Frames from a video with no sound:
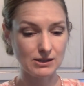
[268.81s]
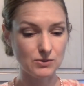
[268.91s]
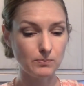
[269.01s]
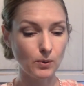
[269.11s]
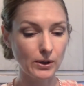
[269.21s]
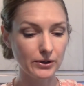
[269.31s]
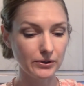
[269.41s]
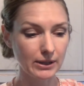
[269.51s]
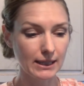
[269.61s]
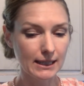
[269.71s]
to
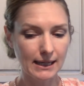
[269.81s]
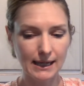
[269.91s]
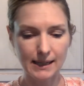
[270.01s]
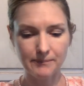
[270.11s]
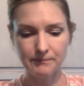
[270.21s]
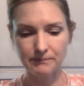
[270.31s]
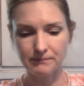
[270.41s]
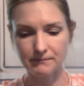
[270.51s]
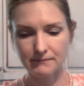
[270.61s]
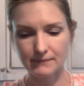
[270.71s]
boil.
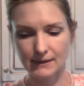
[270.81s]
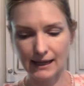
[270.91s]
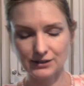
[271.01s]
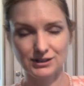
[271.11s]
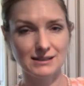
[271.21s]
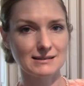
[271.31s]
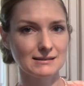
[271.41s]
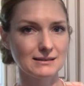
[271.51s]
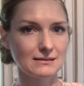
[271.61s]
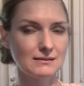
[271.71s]
Actually, it's a
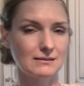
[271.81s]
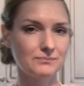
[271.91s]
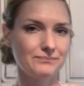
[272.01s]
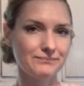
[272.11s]
little